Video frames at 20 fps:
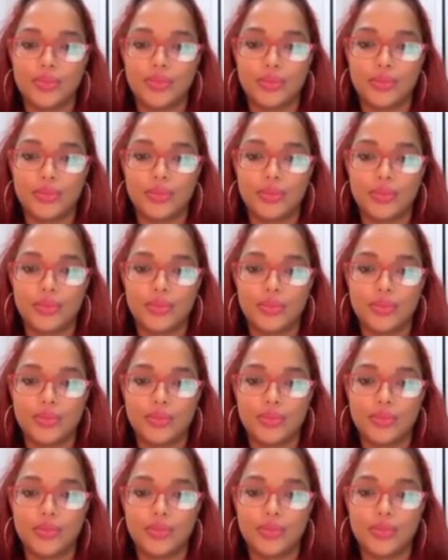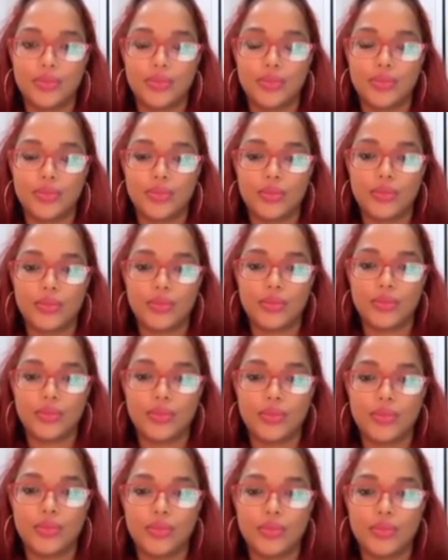
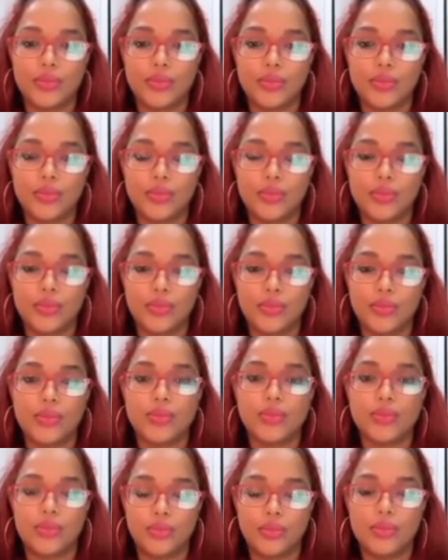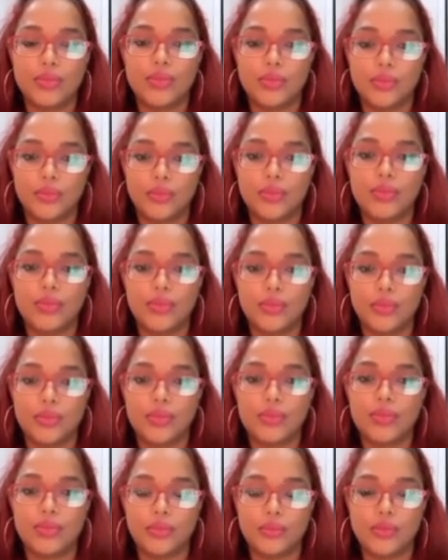
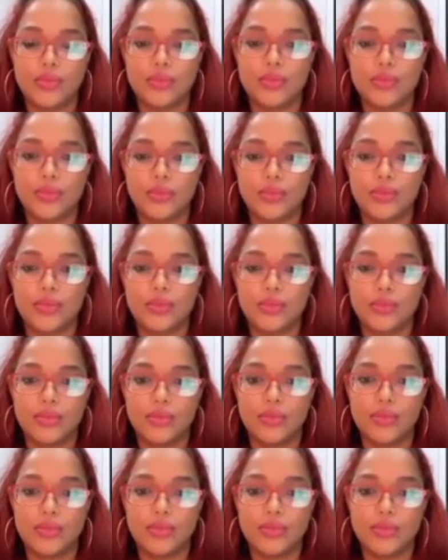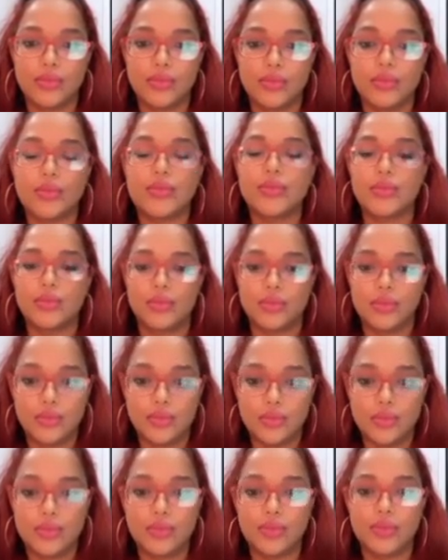
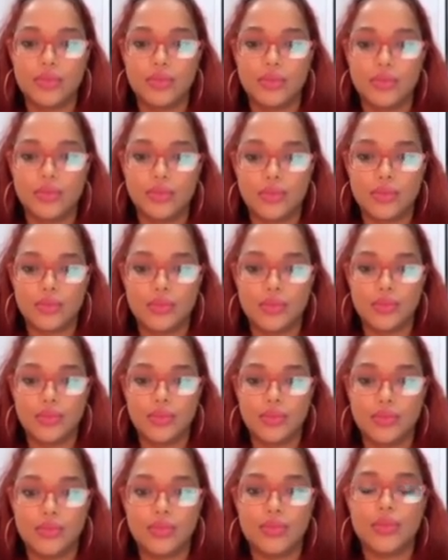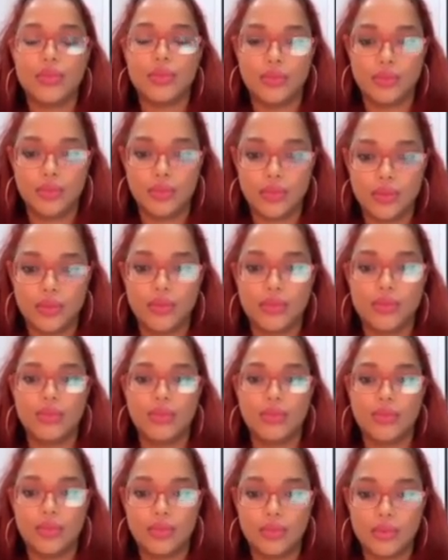No words are spoken by the person on screen.